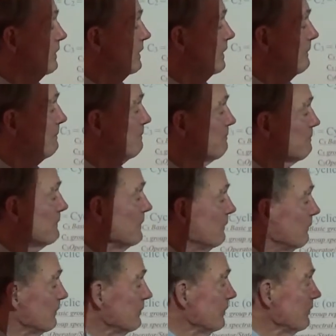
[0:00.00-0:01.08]
um,
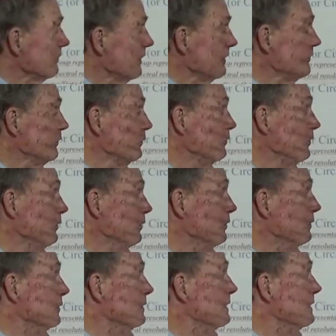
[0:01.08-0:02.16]
what this lets you
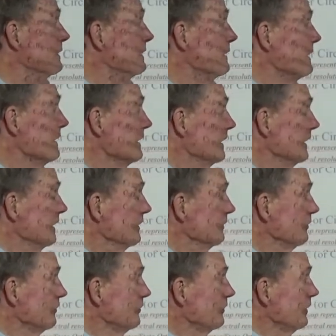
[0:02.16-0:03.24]
do
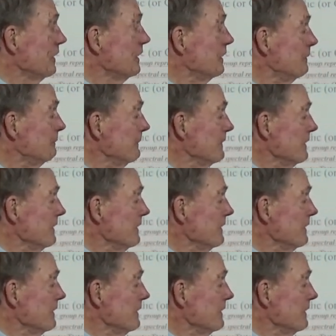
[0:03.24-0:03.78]
is um,